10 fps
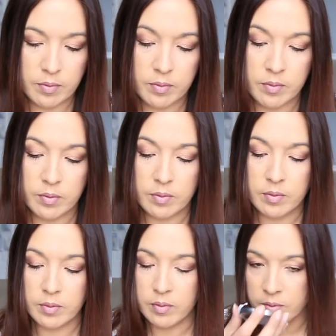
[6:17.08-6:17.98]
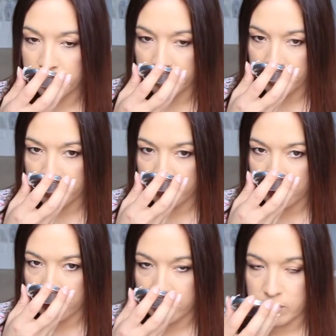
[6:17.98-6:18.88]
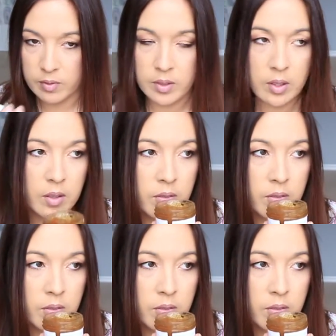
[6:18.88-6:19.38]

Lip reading: (silence)